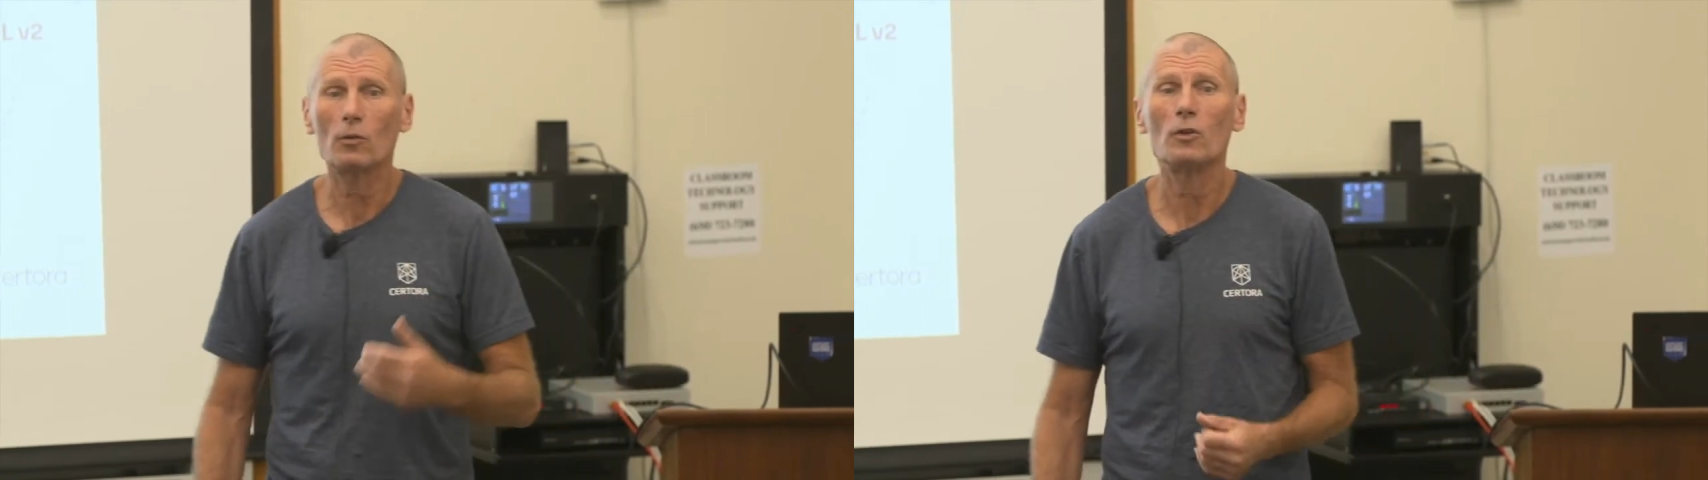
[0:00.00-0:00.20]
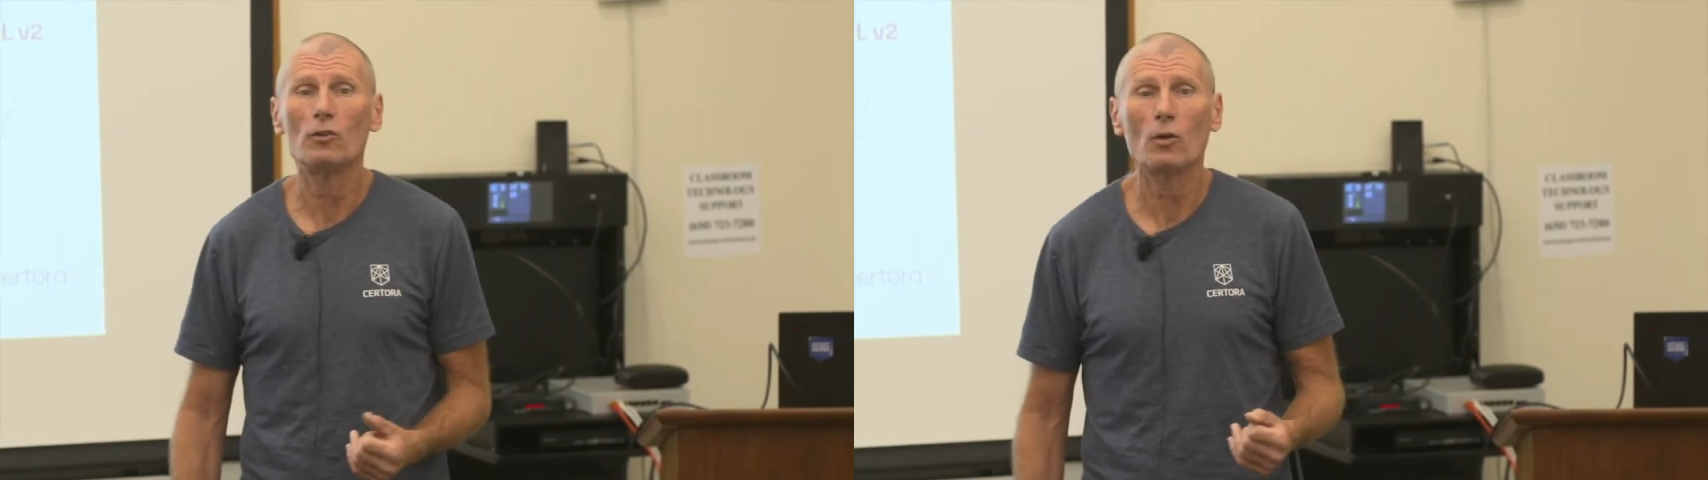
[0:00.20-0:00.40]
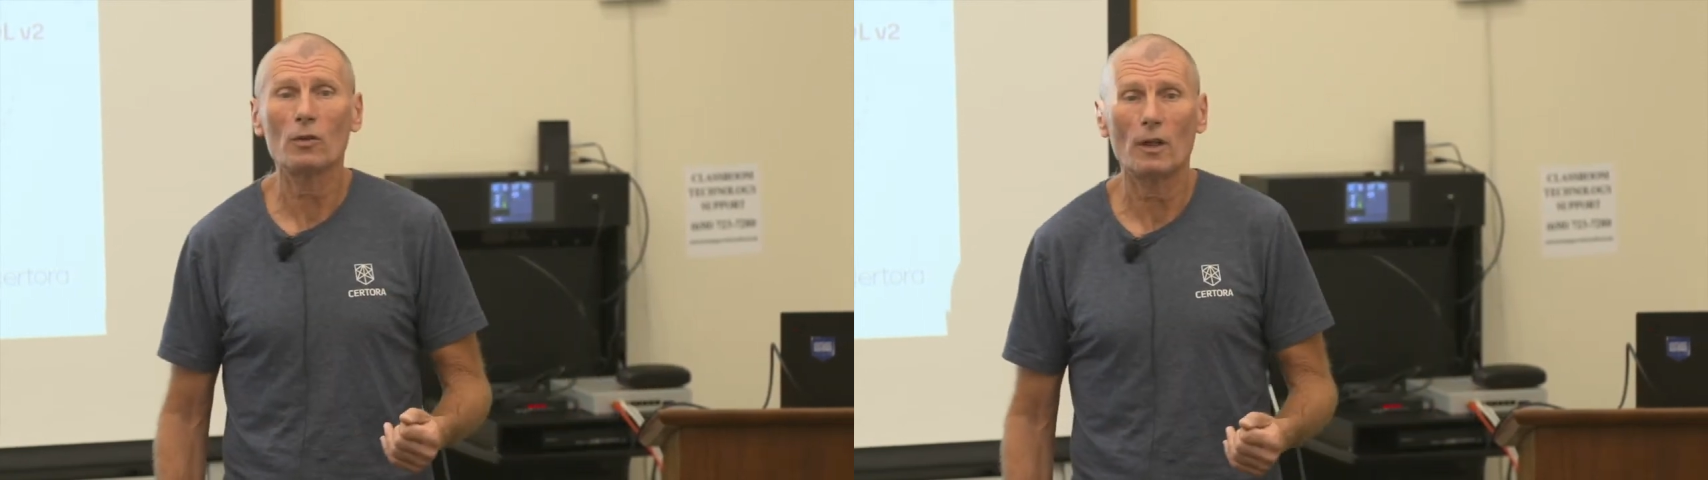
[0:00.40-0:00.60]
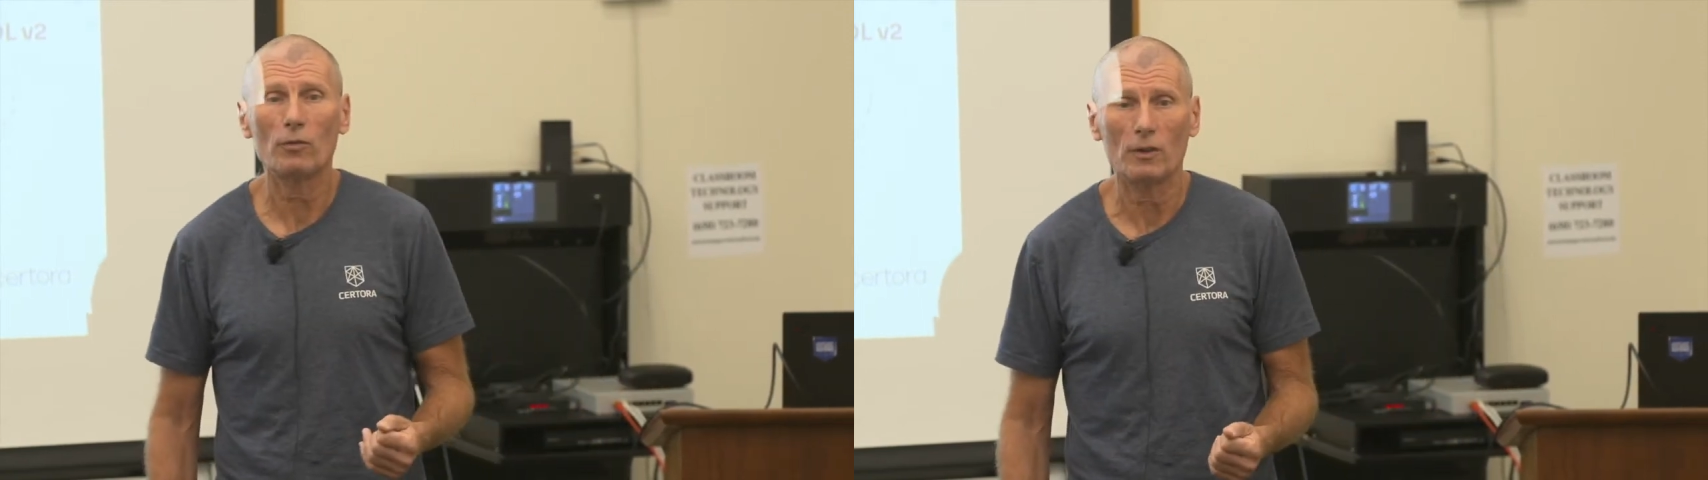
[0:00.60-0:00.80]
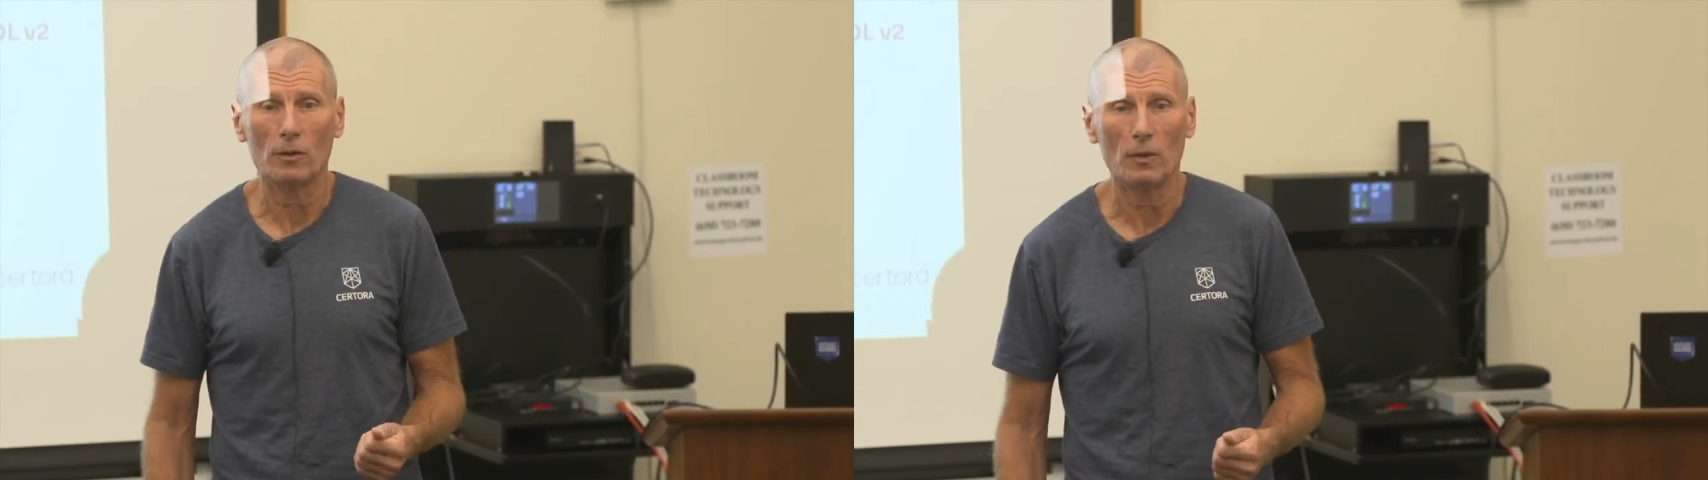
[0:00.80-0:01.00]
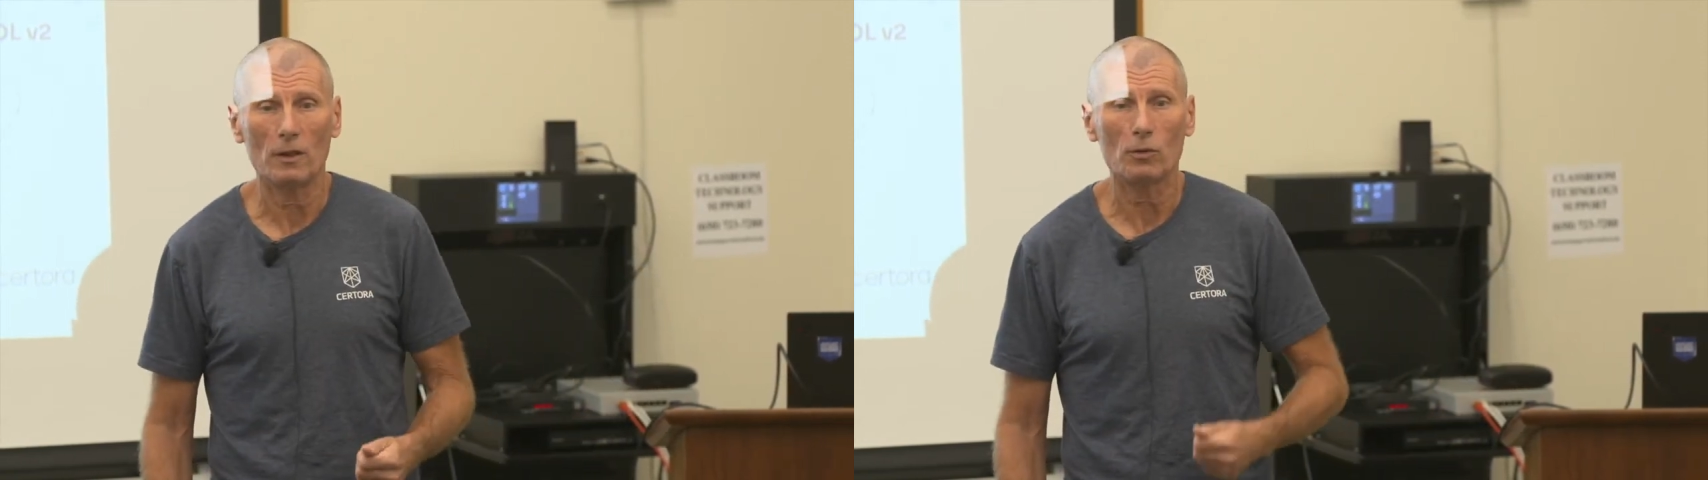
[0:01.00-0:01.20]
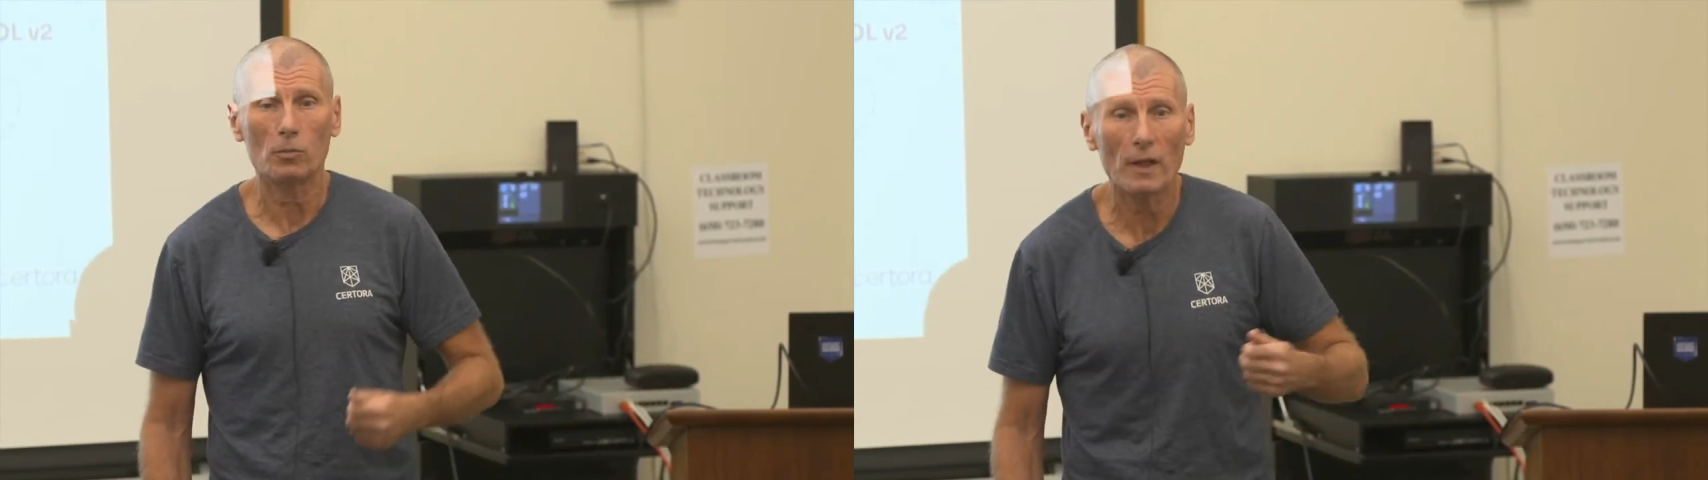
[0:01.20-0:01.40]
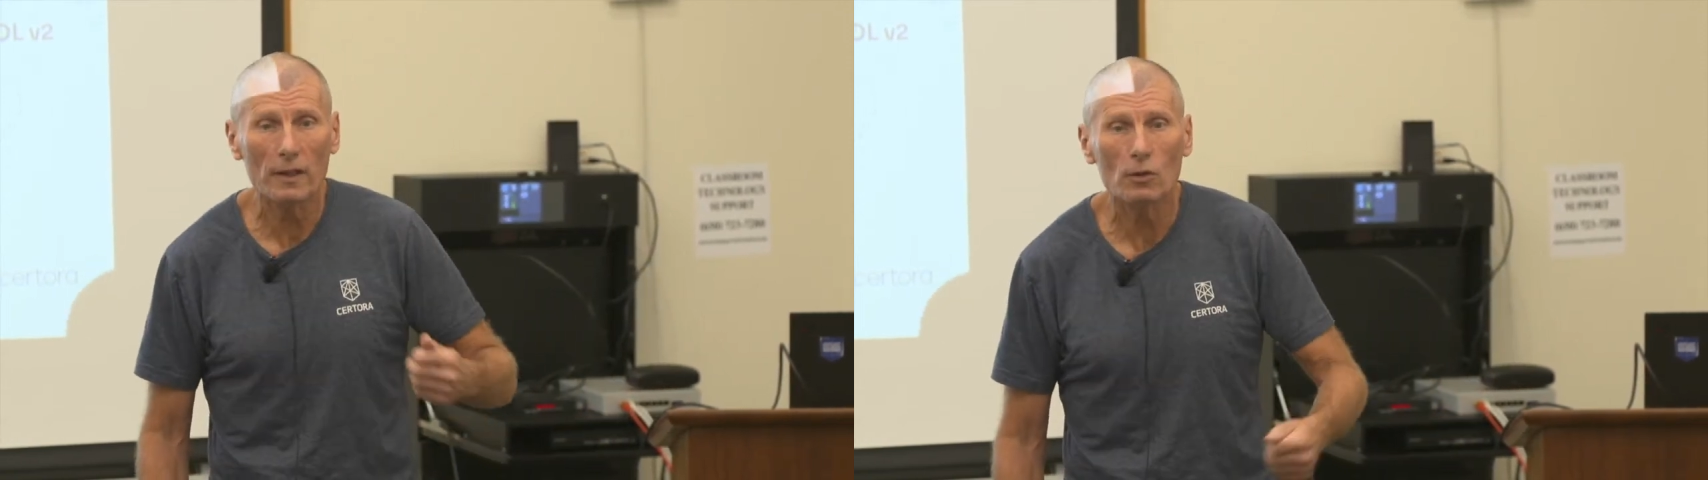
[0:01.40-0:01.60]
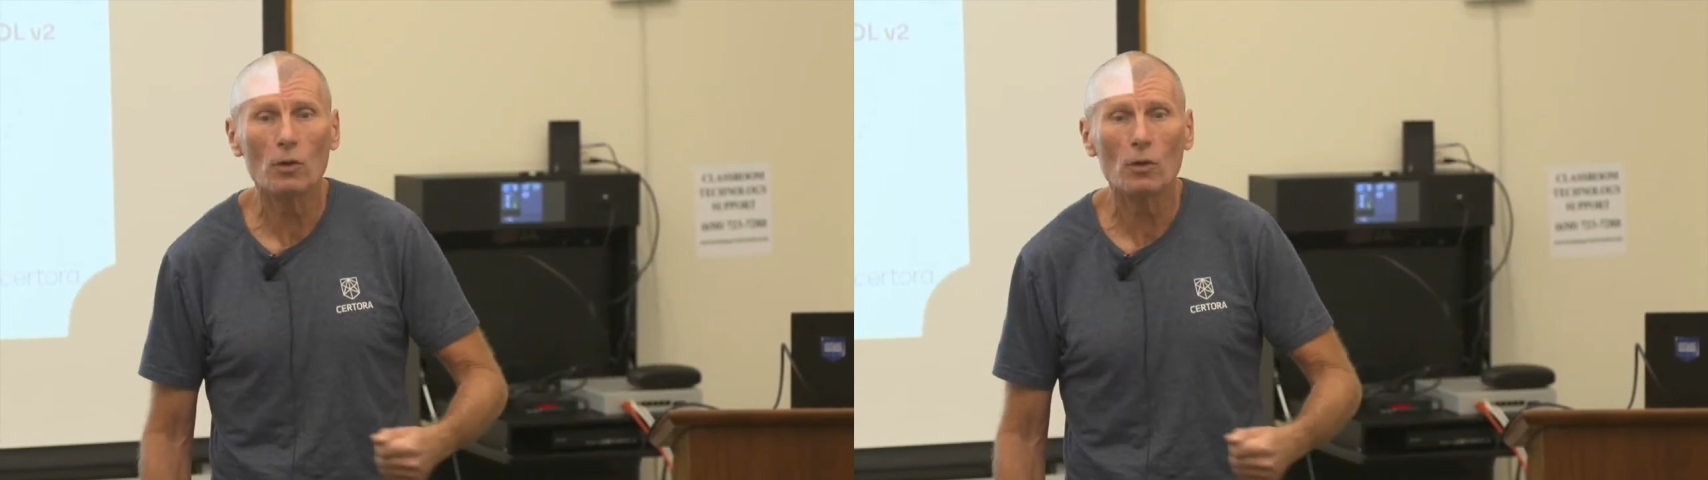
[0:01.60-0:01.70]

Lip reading: with your dev team, and it makes